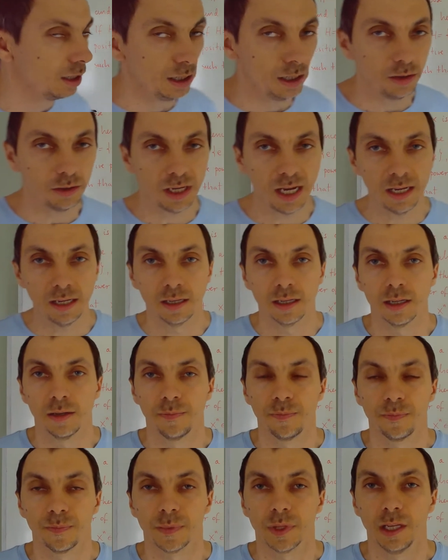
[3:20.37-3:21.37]
Okay?
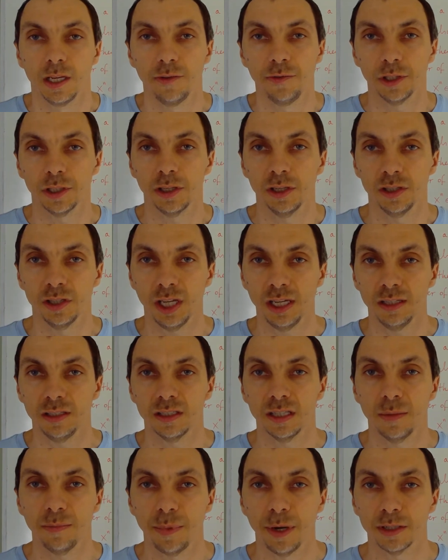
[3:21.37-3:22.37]
If it contains
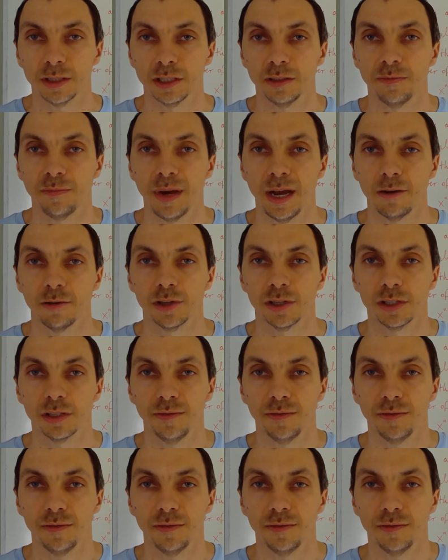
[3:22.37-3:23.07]
some positive powers